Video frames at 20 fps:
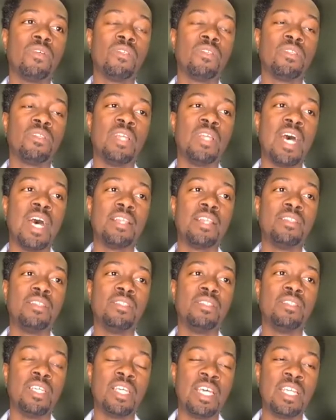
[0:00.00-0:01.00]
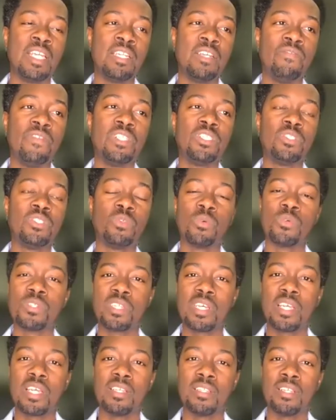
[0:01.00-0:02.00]
that the individual said
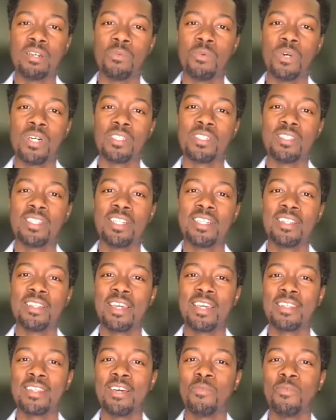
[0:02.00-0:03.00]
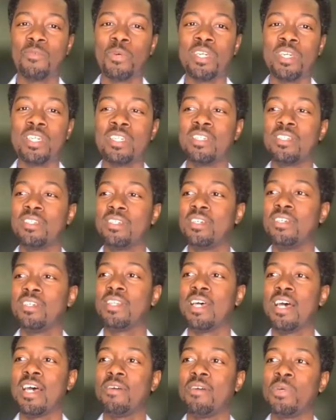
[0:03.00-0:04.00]
that there wasn't anything that we,
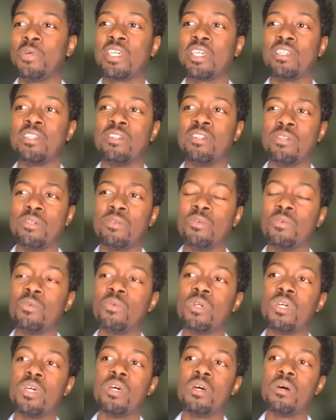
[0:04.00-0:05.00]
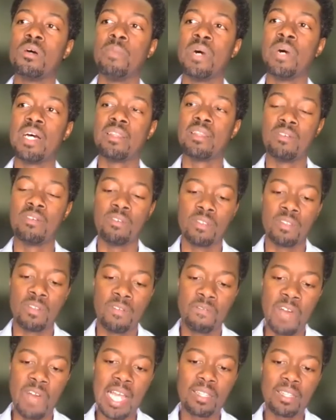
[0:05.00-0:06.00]
that we can do. But the, the
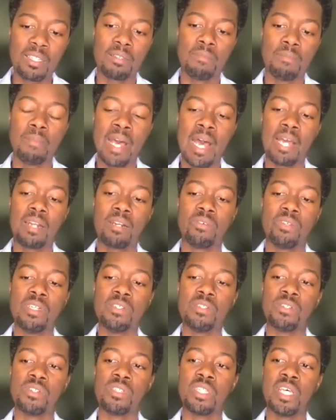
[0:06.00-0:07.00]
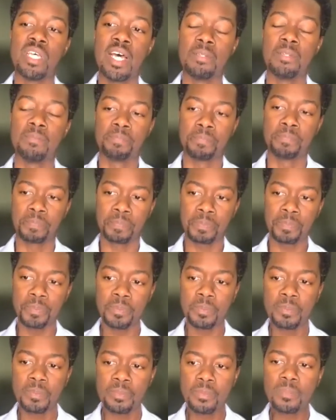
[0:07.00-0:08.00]
fact of the matter is, is that
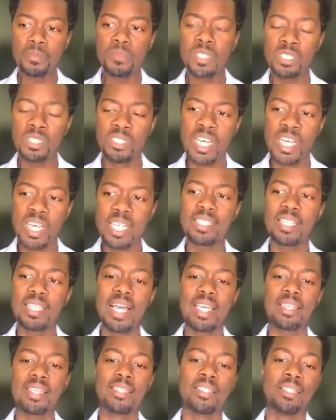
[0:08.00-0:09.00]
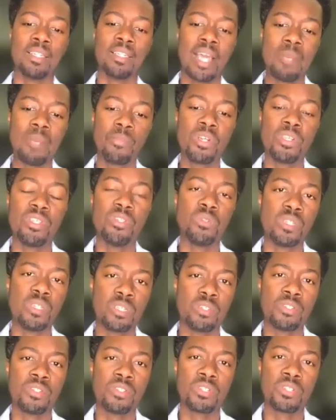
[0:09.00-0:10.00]
just like labor
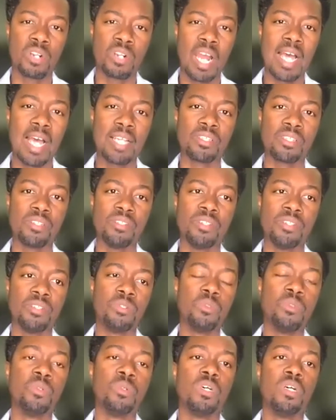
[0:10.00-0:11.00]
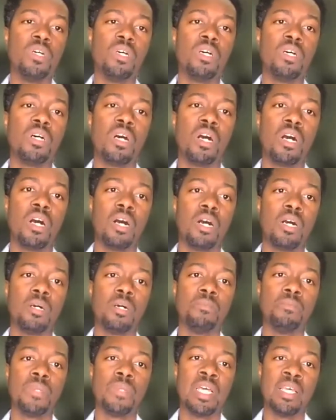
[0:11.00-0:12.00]
unions try to do,
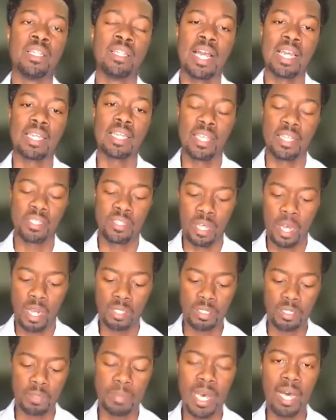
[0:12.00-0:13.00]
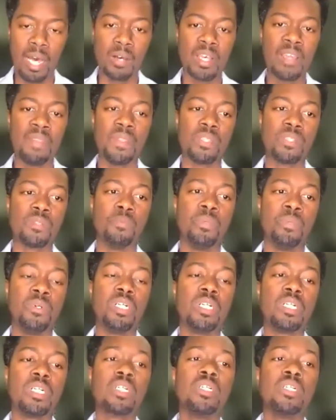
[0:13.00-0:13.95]
um, and like they talked about in this book,